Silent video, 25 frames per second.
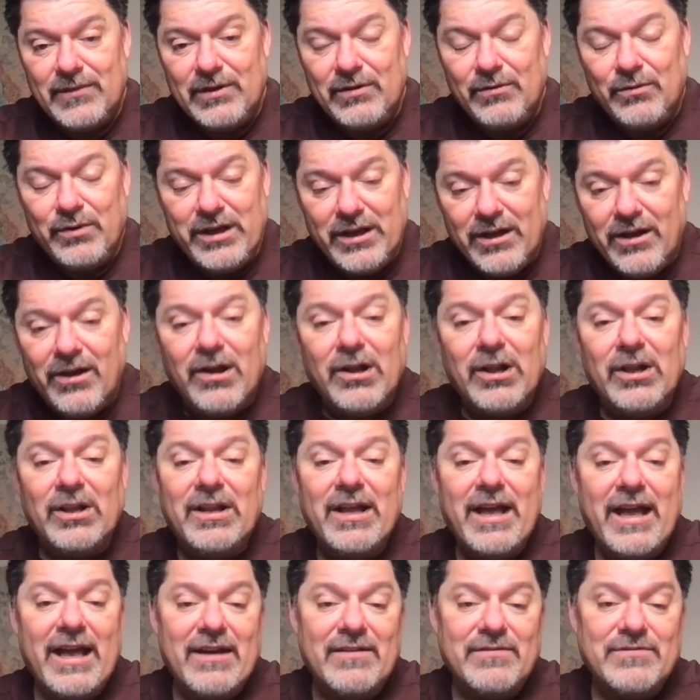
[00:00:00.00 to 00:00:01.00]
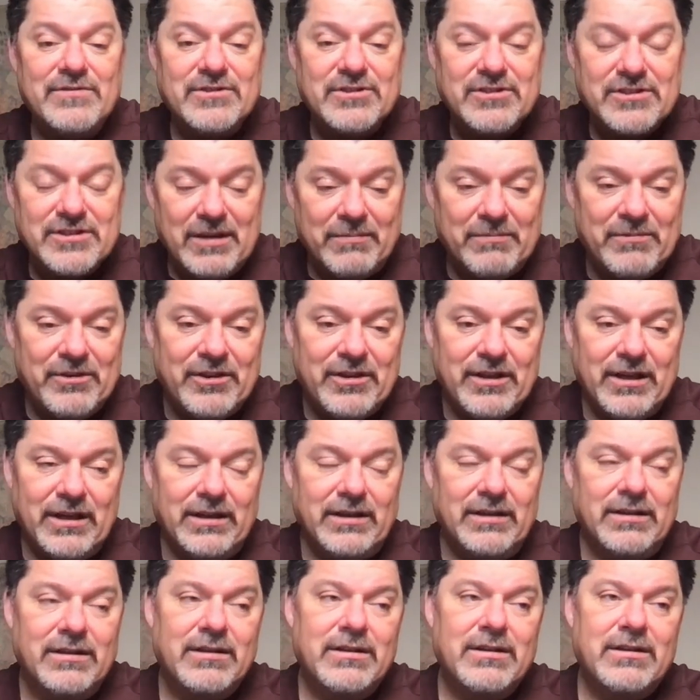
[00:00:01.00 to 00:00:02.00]
We all have
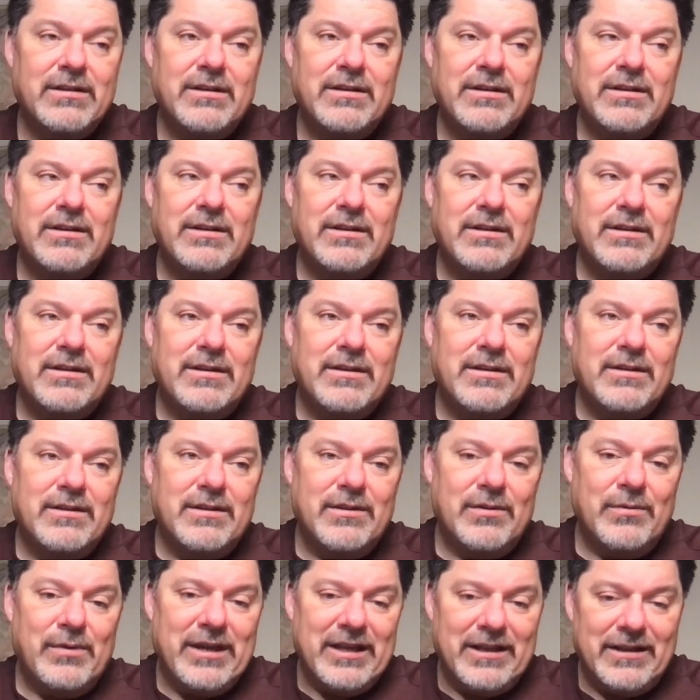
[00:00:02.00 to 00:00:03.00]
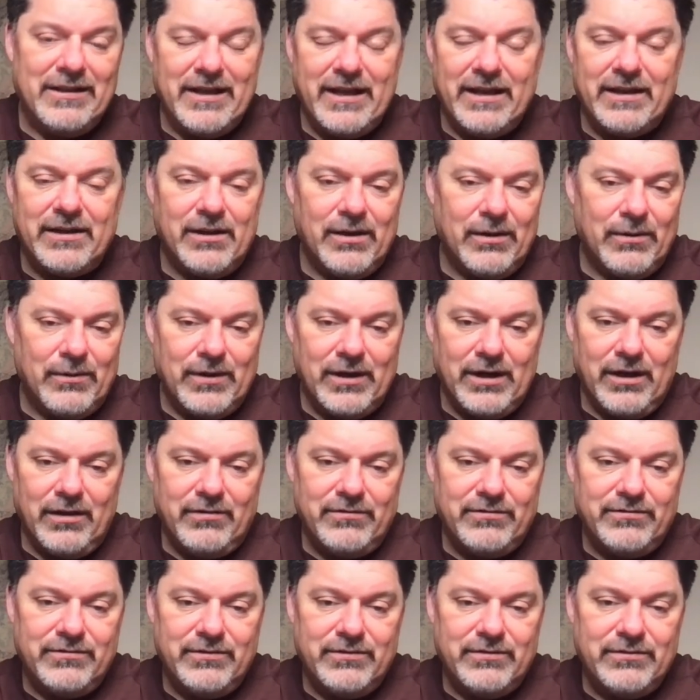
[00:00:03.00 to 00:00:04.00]
something that we can let go
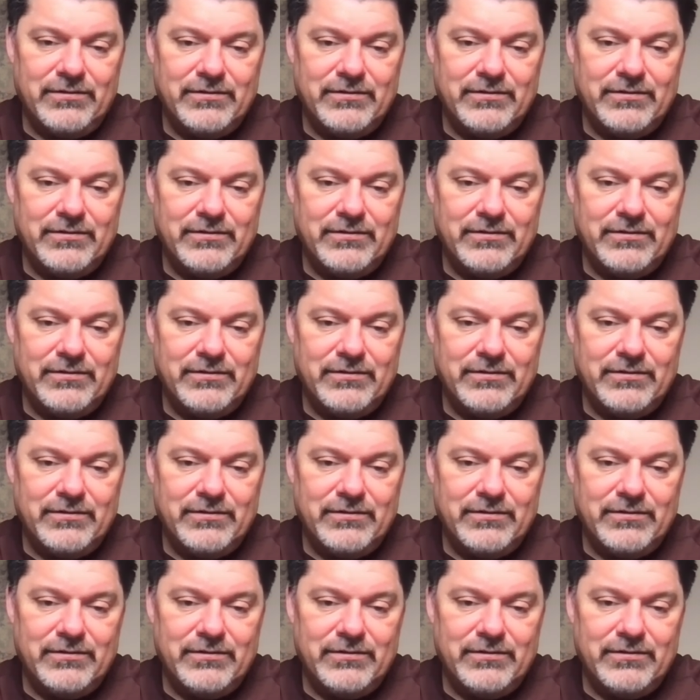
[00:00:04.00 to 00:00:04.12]
of.